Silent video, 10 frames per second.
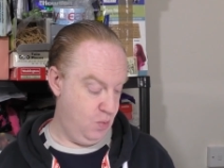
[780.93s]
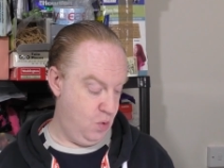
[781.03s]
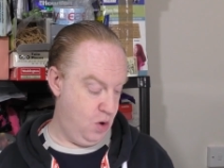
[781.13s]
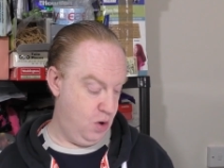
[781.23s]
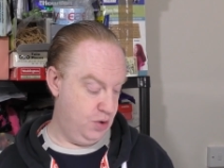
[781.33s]

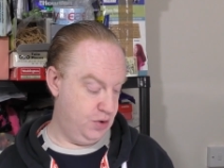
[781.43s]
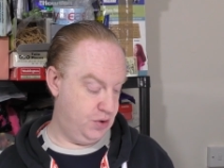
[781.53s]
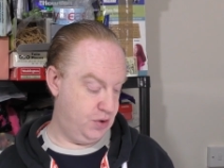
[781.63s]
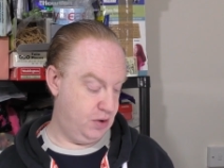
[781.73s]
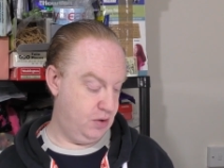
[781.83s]

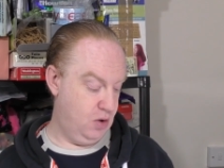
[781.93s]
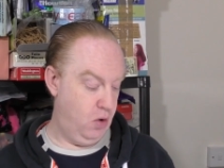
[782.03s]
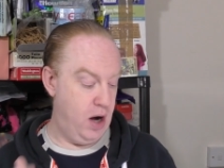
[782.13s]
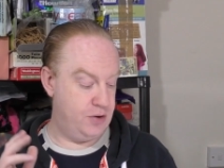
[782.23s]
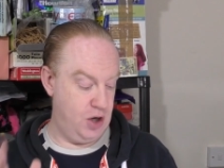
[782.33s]
was,
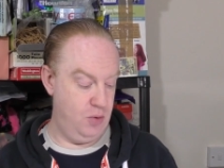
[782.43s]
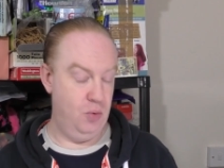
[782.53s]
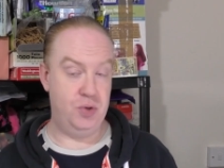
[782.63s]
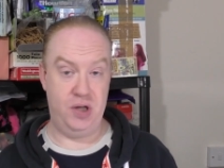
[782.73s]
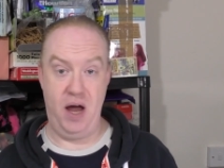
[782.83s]
or our
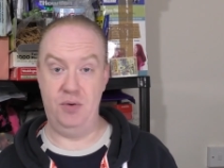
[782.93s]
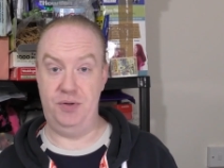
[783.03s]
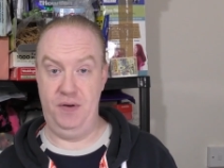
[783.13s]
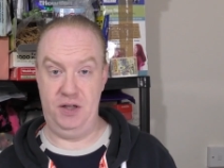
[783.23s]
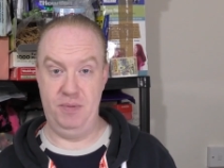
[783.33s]
total sales
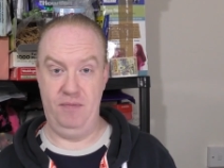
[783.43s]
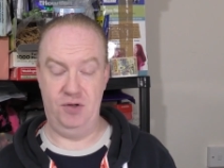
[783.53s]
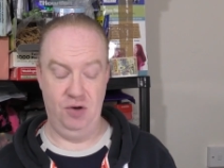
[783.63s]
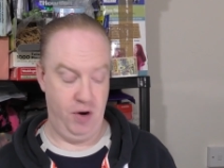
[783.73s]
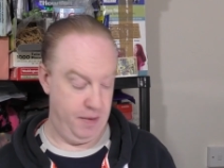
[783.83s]
for this month,
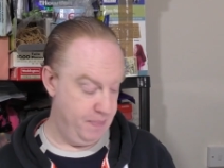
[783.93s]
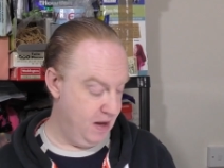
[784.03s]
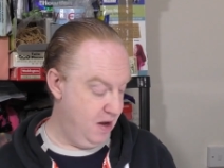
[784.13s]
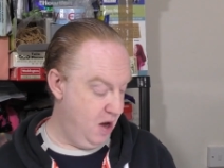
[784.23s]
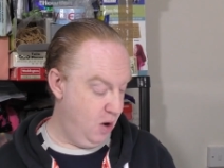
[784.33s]
sorry,
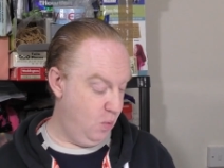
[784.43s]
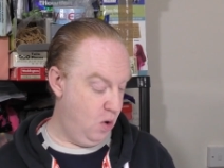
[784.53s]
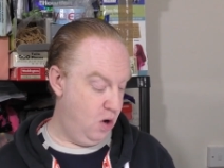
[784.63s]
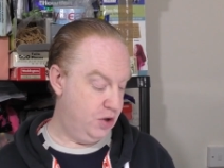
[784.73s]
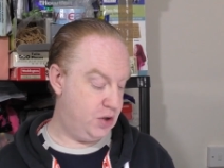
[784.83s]

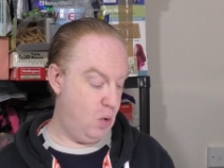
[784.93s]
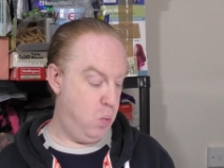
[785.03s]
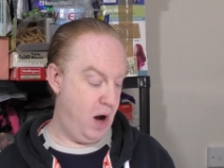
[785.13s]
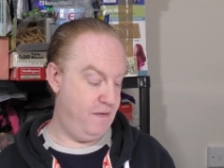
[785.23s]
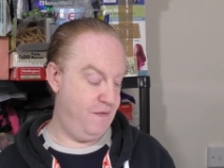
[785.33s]
was
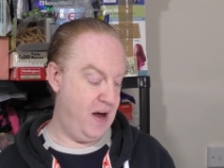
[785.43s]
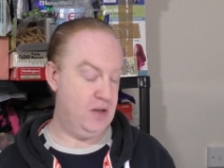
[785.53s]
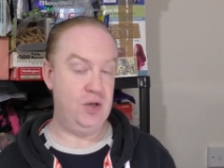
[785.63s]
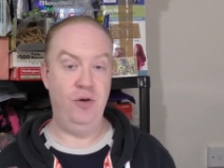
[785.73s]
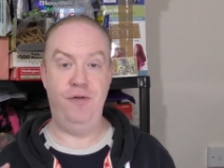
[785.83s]

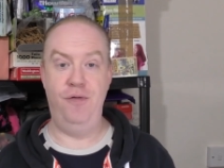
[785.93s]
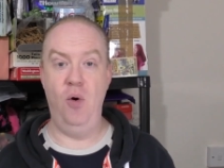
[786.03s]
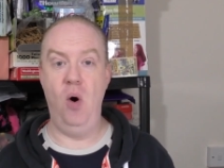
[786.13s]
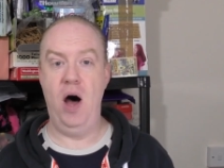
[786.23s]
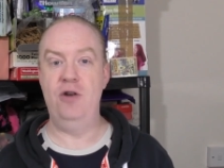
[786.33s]

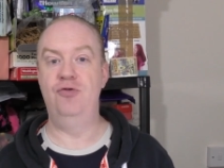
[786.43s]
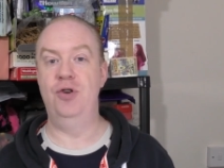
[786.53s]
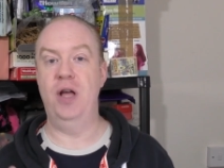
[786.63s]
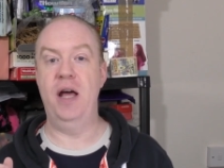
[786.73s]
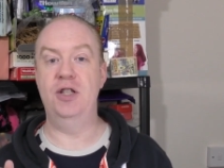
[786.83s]

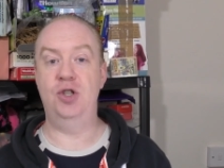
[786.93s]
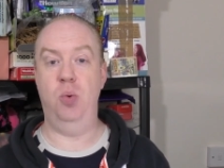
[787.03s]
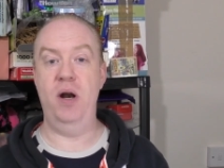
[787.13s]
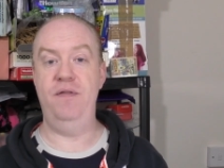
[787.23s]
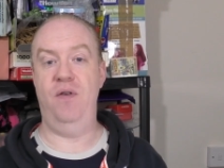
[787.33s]

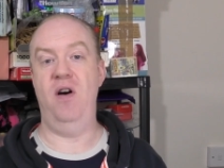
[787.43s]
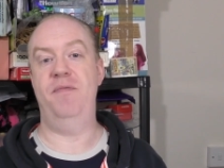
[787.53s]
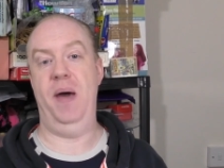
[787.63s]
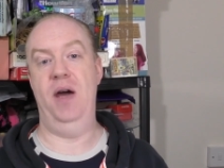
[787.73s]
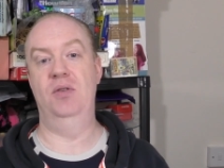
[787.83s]

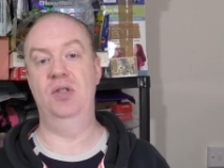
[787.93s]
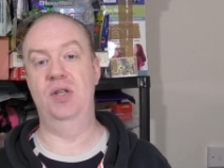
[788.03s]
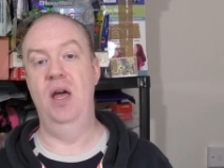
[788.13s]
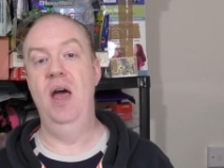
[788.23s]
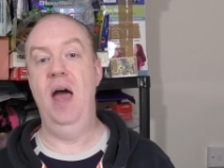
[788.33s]

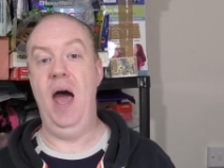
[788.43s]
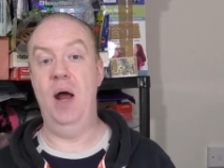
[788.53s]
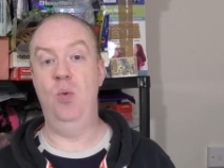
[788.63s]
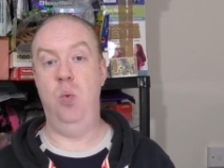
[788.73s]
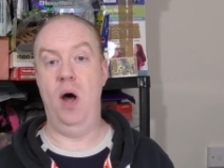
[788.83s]

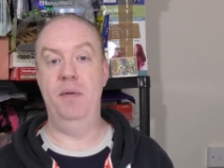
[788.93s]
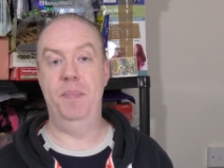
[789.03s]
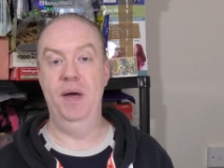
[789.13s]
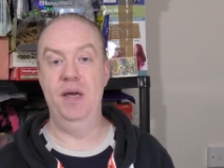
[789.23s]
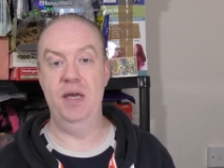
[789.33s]

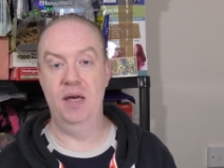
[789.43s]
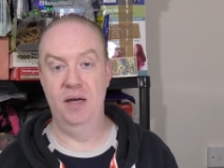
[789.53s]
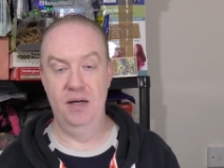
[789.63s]
£1,425.01.